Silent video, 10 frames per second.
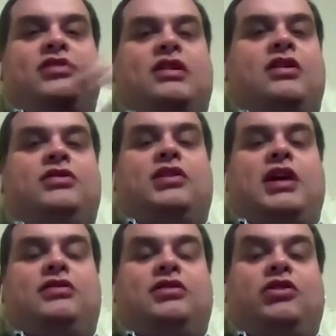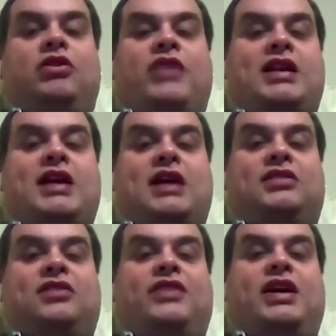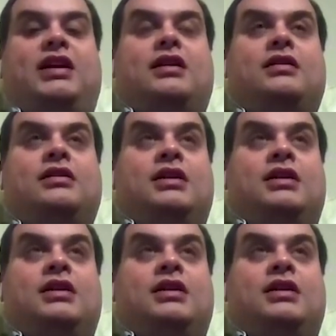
series is notorious for head gasket failure,